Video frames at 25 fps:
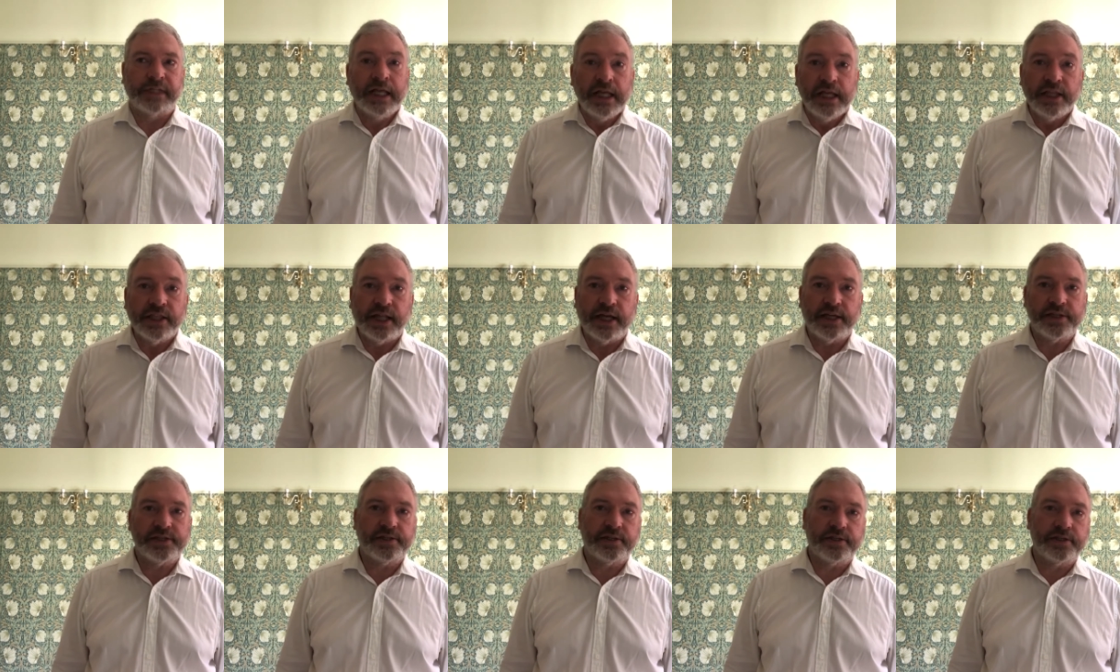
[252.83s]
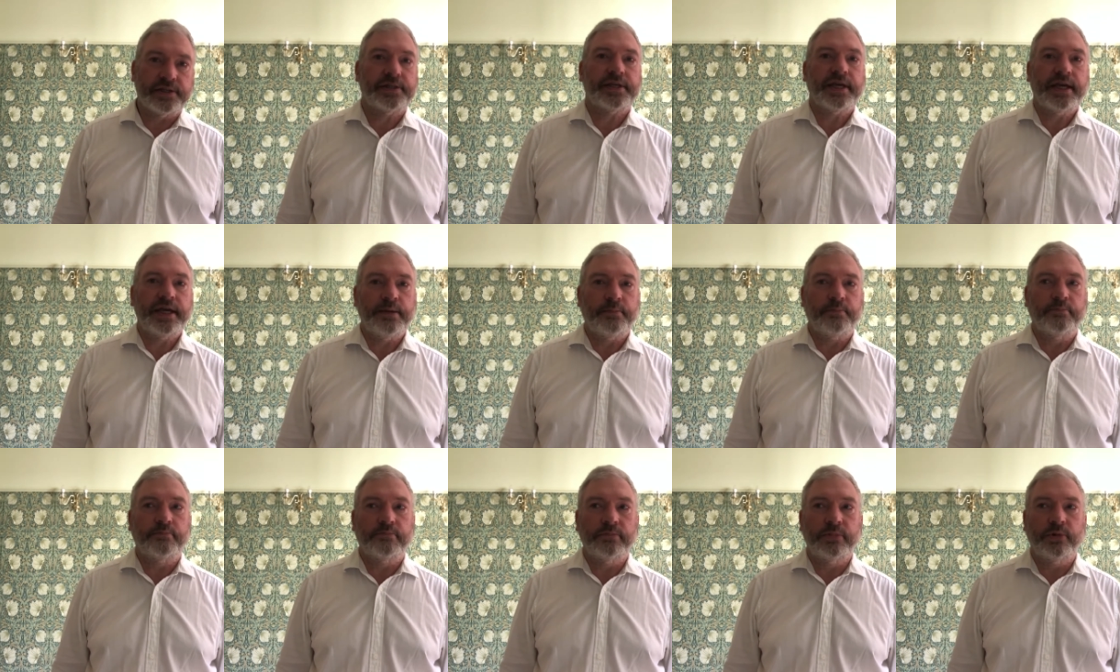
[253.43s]
That's the
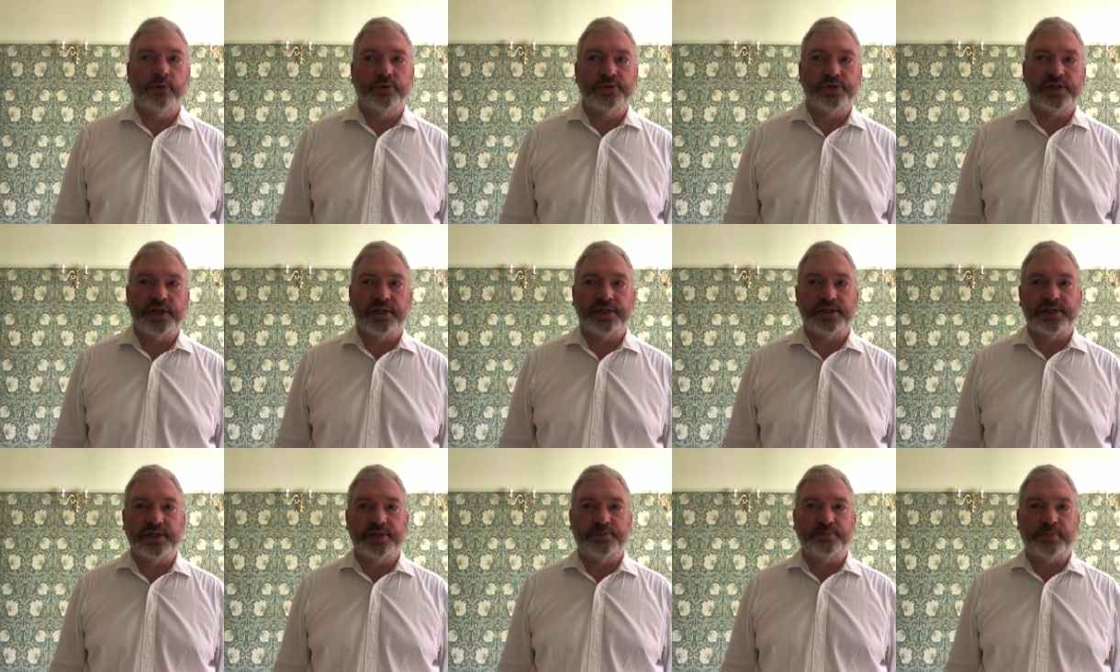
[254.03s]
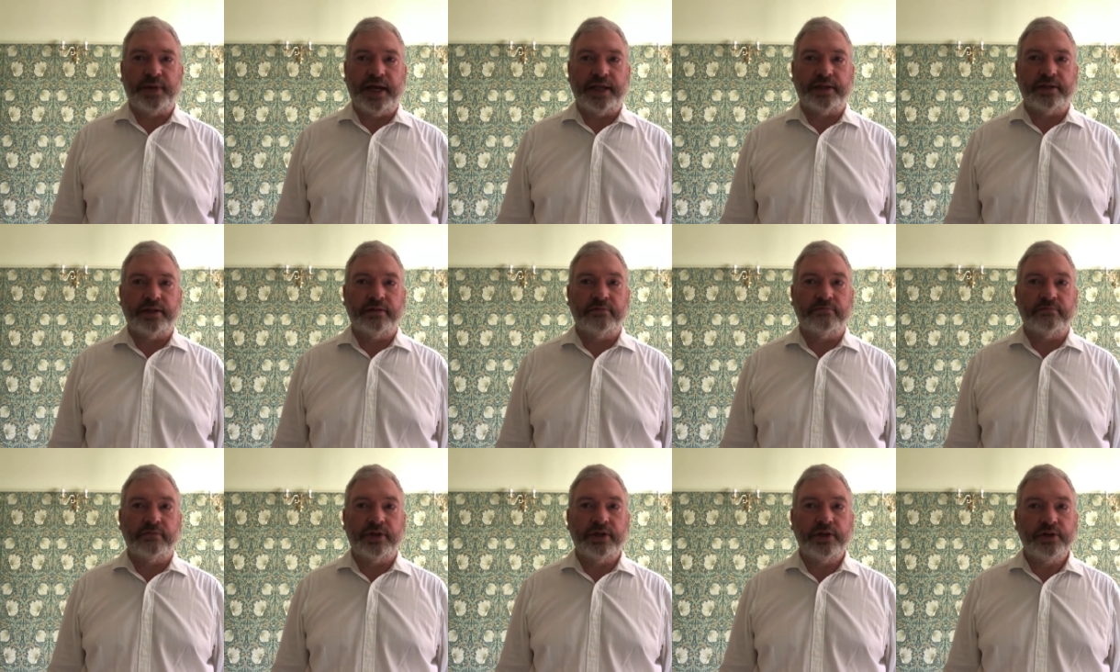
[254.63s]
same Lord Justice
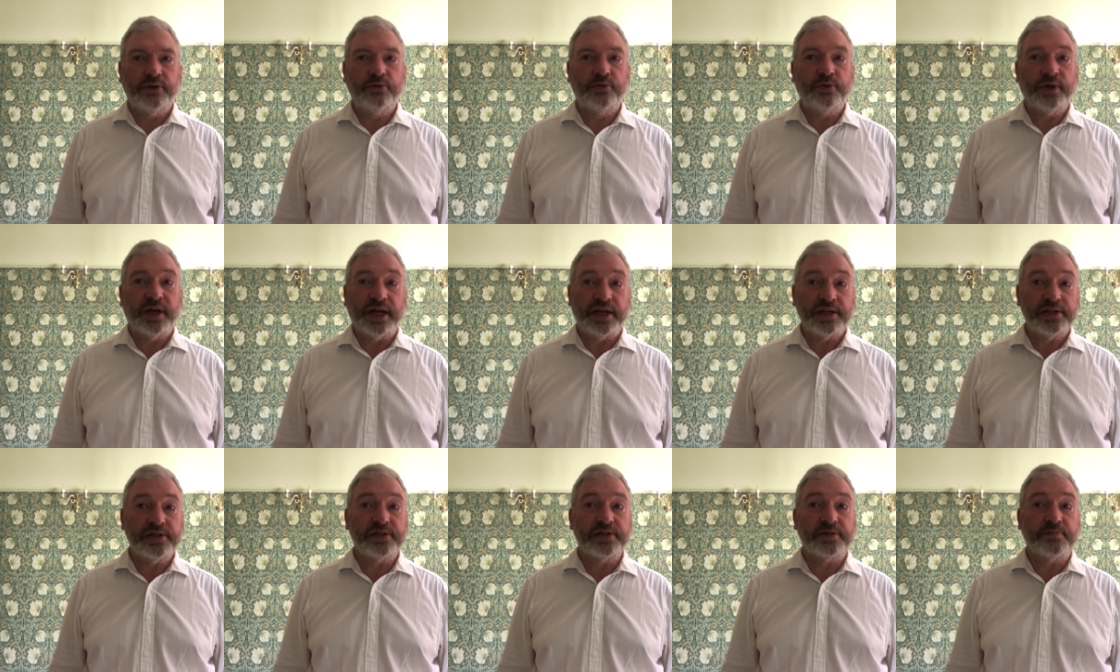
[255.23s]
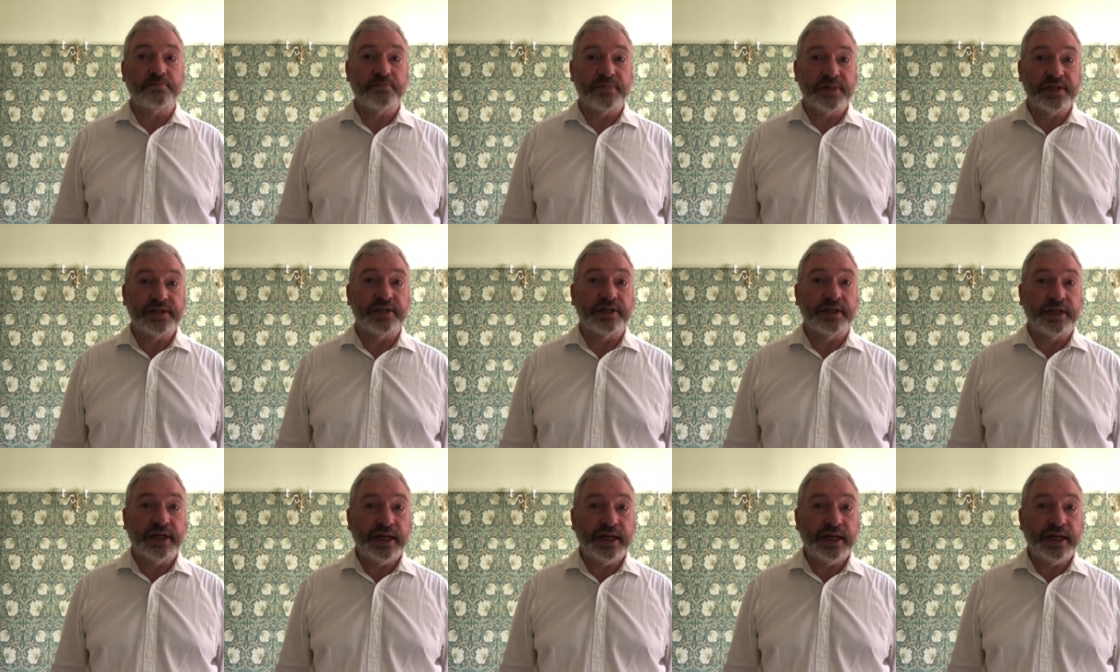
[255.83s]
Patton who, as Mr.